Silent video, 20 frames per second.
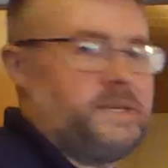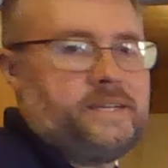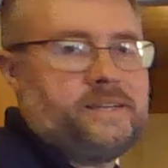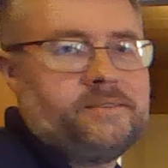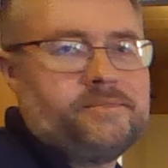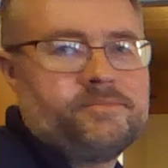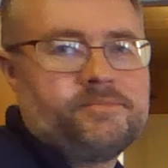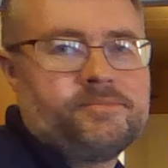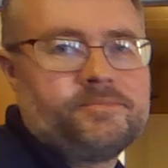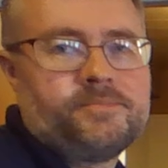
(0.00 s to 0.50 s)

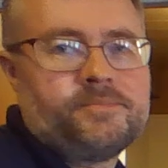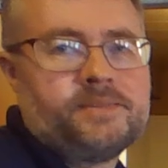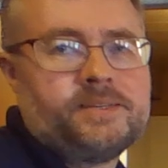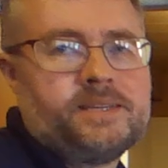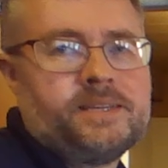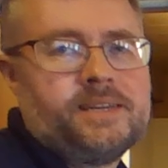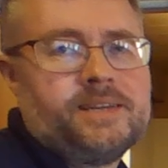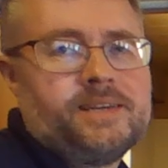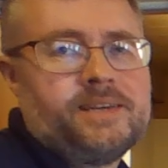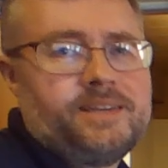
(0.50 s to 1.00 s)
mean?
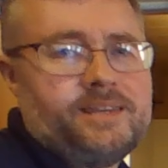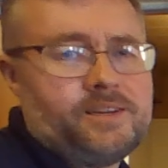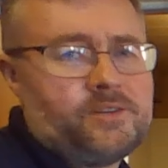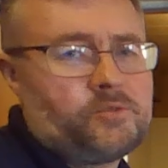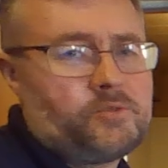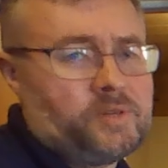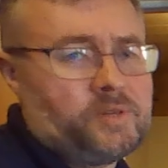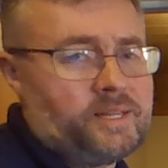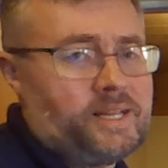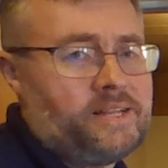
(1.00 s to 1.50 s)

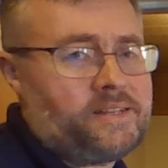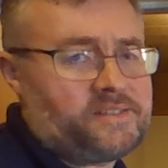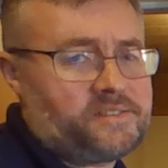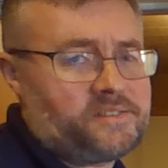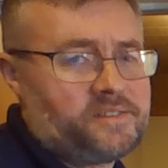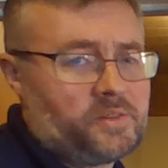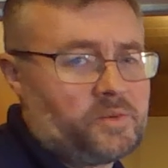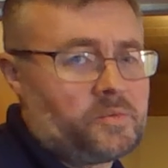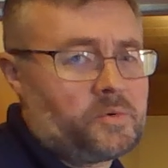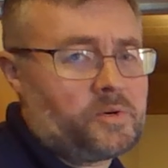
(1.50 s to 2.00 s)
It relates
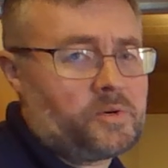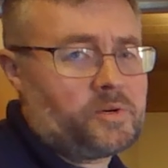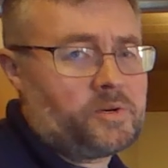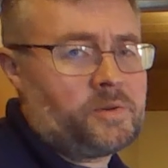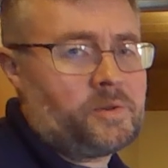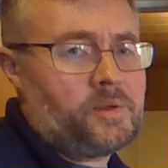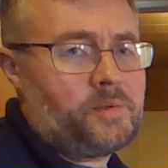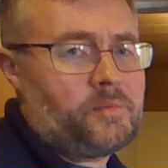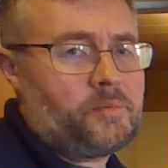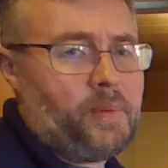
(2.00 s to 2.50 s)
to the
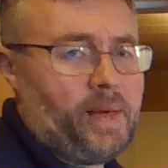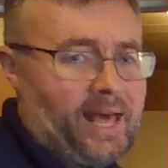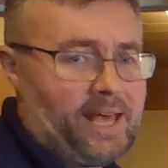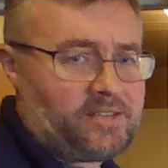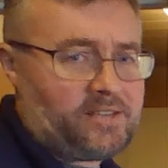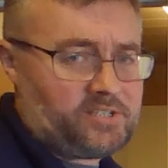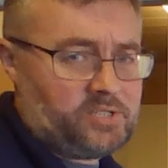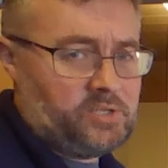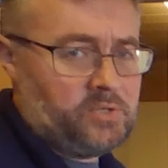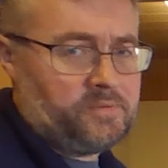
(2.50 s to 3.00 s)
word
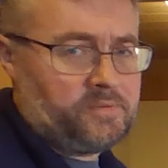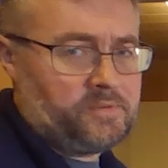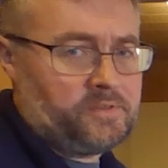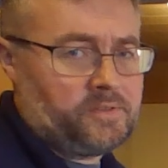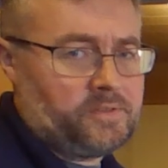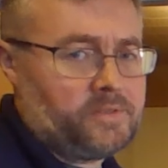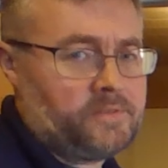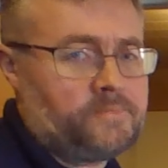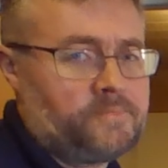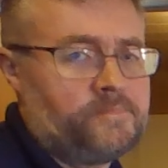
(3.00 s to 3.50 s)

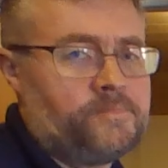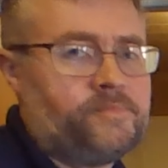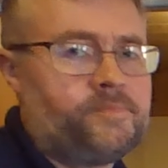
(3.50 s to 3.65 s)
Passover.